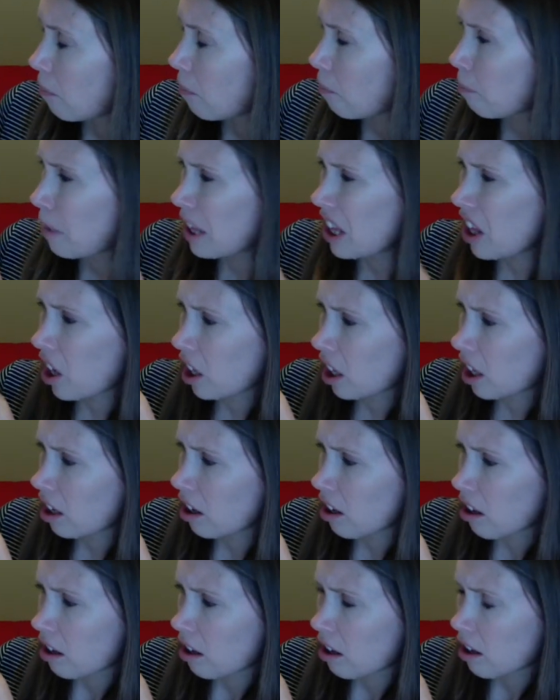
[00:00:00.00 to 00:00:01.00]
But look,
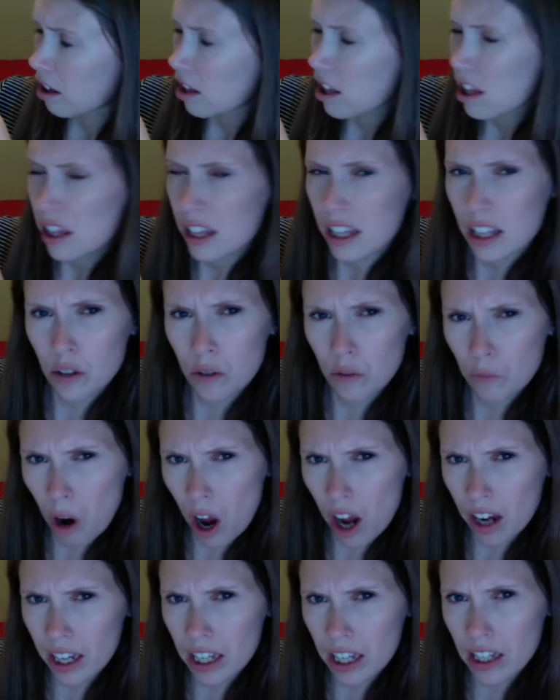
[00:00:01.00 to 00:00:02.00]
this
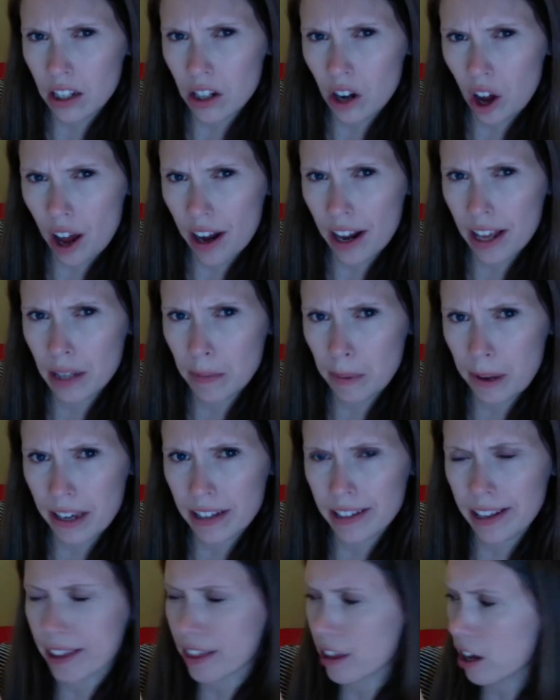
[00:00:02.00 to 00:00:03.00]
rock is not as big
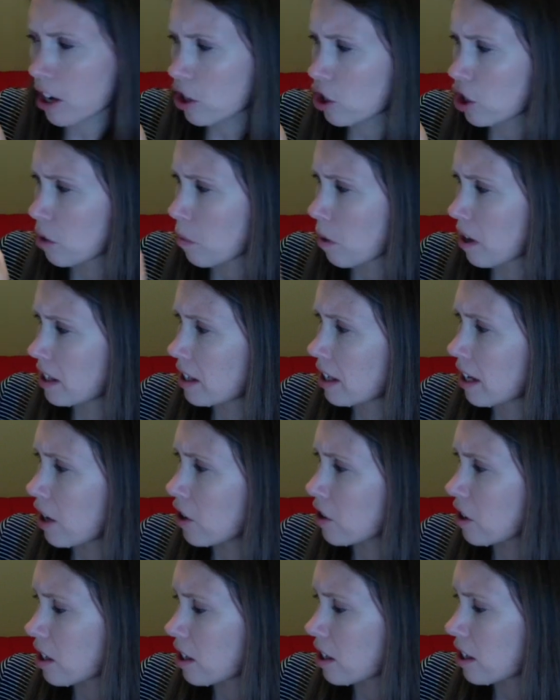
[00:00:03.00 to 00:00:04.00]
as I thought she was.
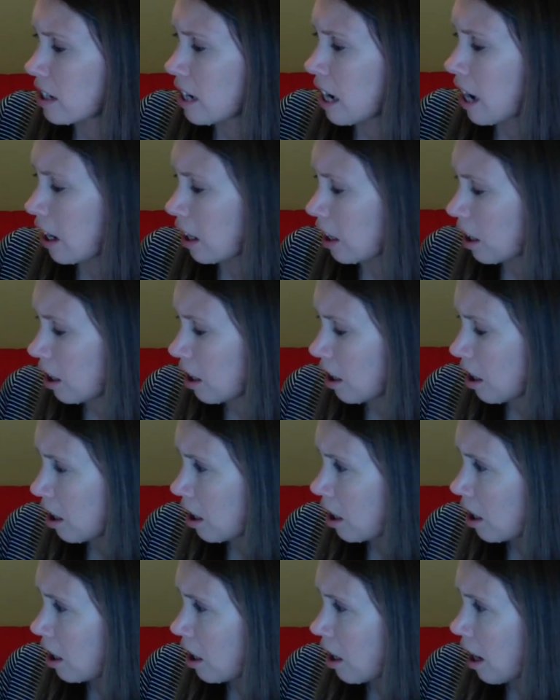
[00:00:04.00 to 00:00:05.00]
Here's a stick,
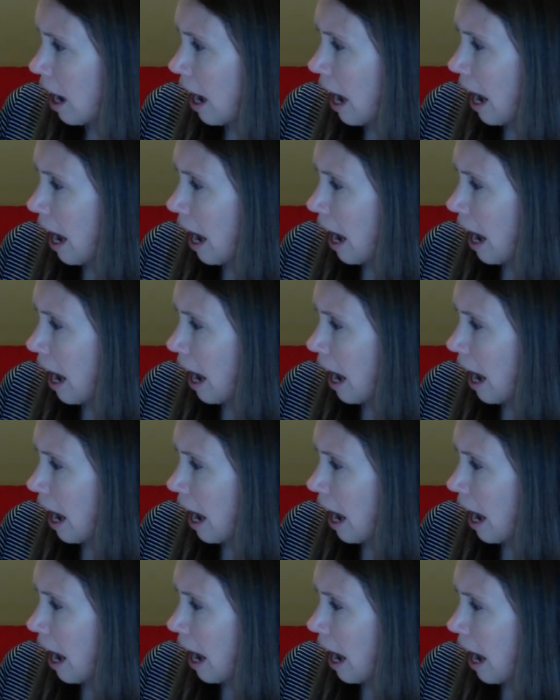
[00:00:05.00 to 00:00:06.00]
and she's the
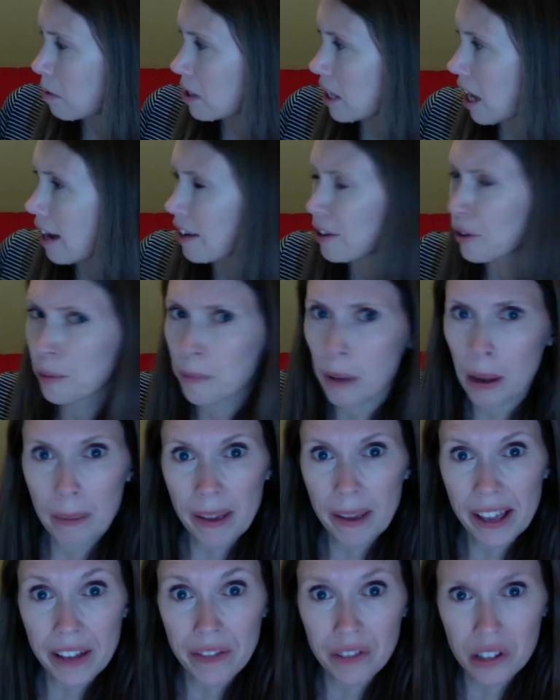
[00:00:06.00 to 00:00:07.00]
same size or maybe
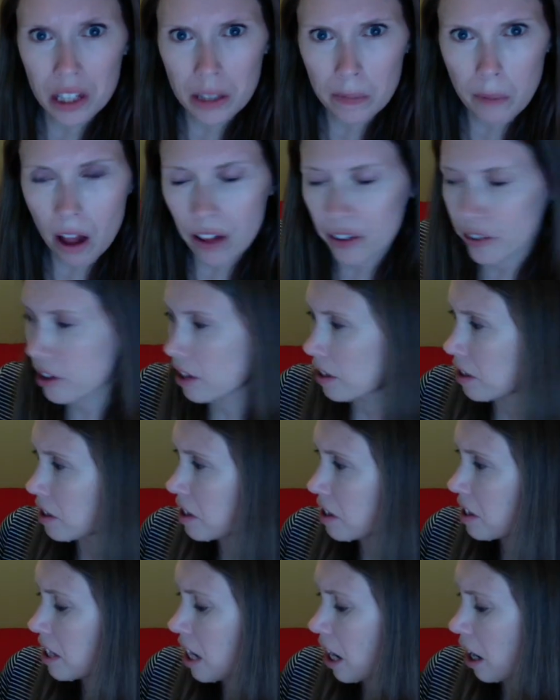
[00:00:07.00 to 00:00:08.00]
even smaller than the
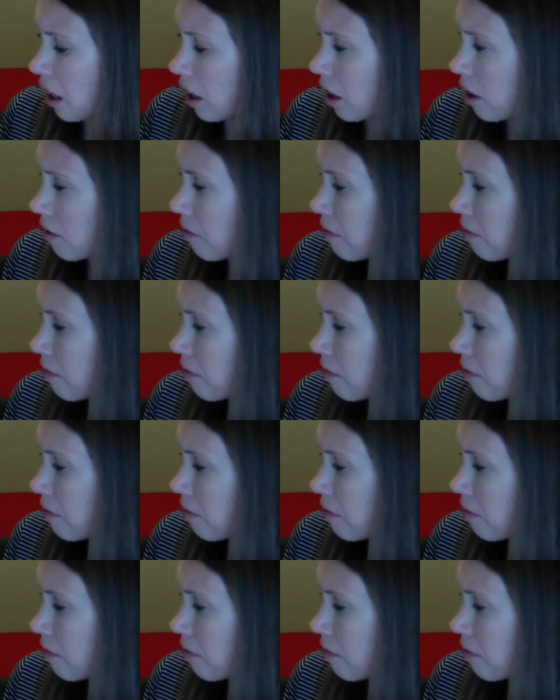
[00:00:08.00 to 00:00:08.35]
stick.